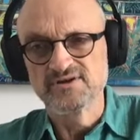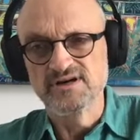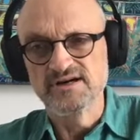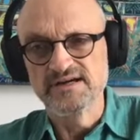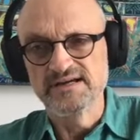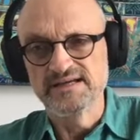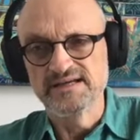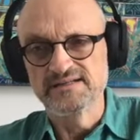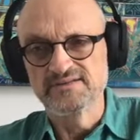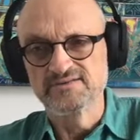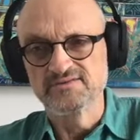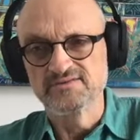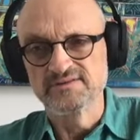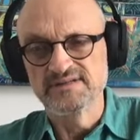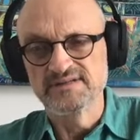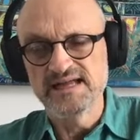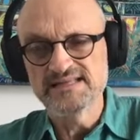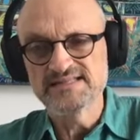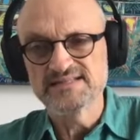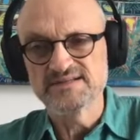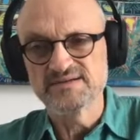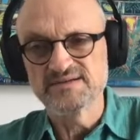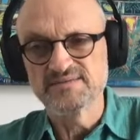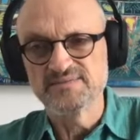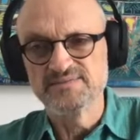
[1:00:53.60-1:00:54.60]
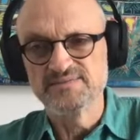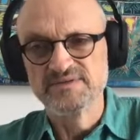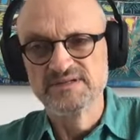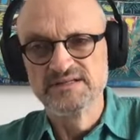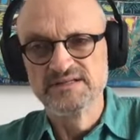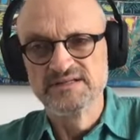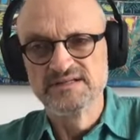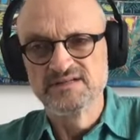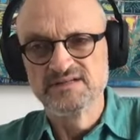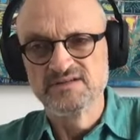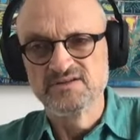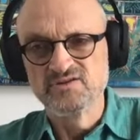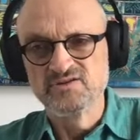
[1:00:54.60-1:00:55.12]
crying, or that's a
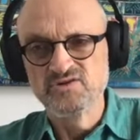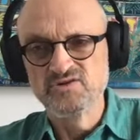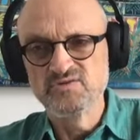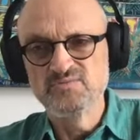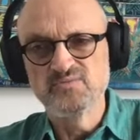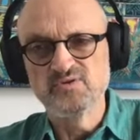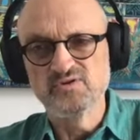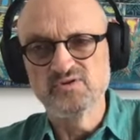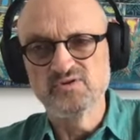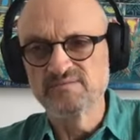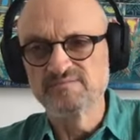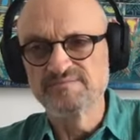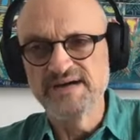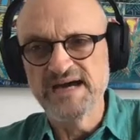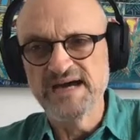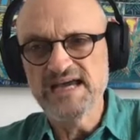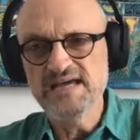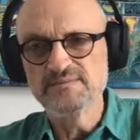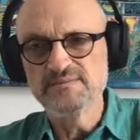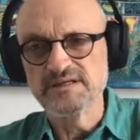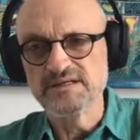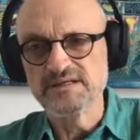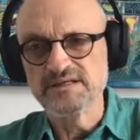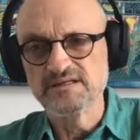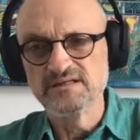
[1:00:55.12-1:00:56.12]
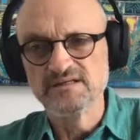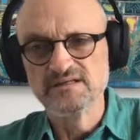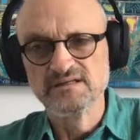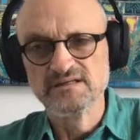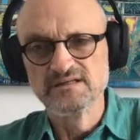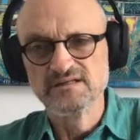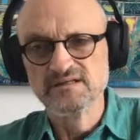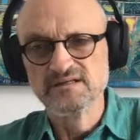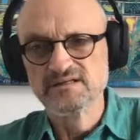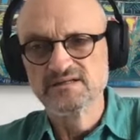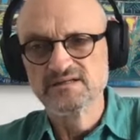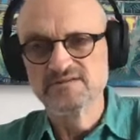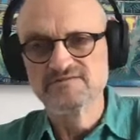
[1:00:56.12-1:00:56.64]
newborn baby
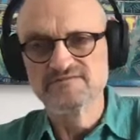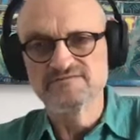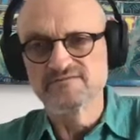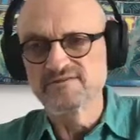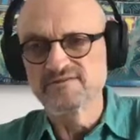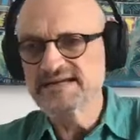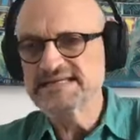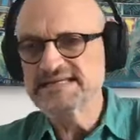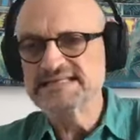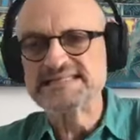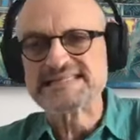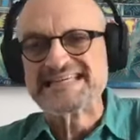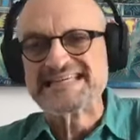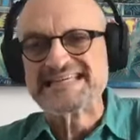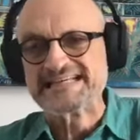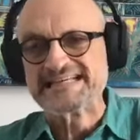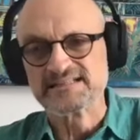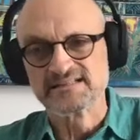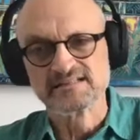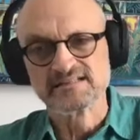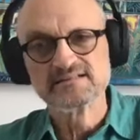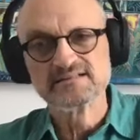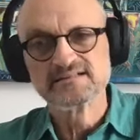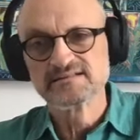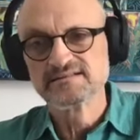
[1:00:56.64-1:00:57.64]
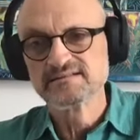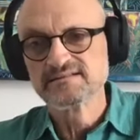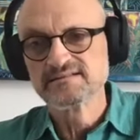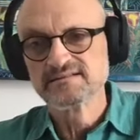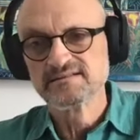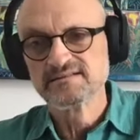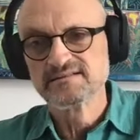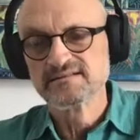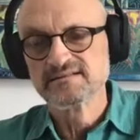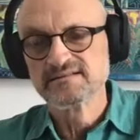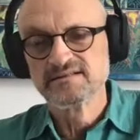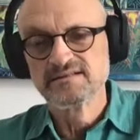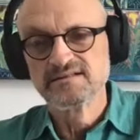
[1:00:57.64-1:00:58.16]
freezing,
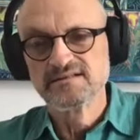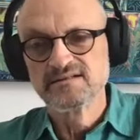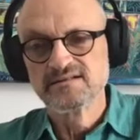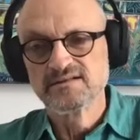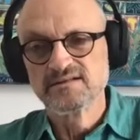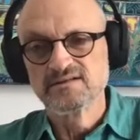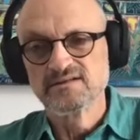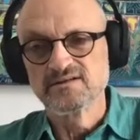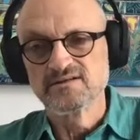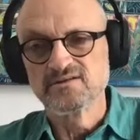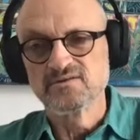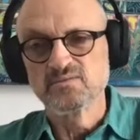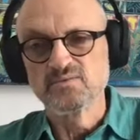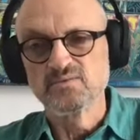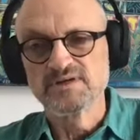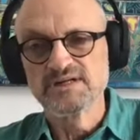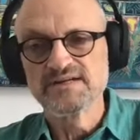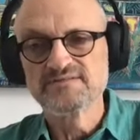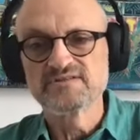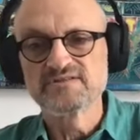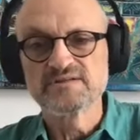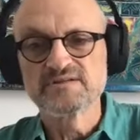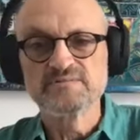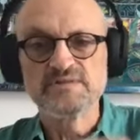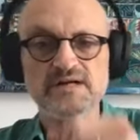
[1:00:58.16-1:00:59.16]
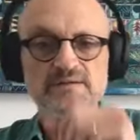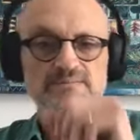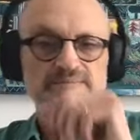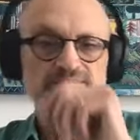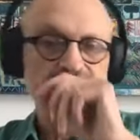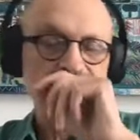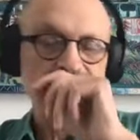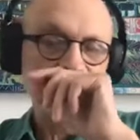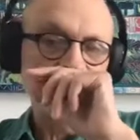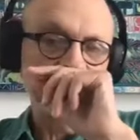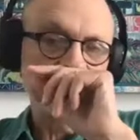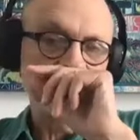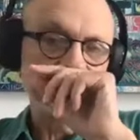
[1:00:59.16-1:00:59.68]
or whatever it
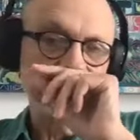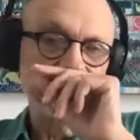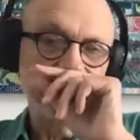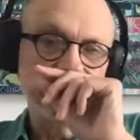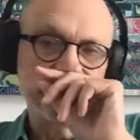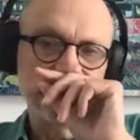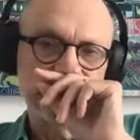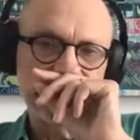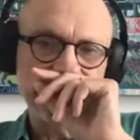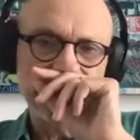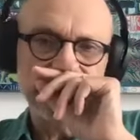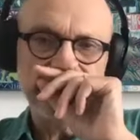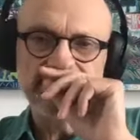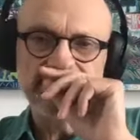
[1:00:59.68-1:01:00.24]
might be, you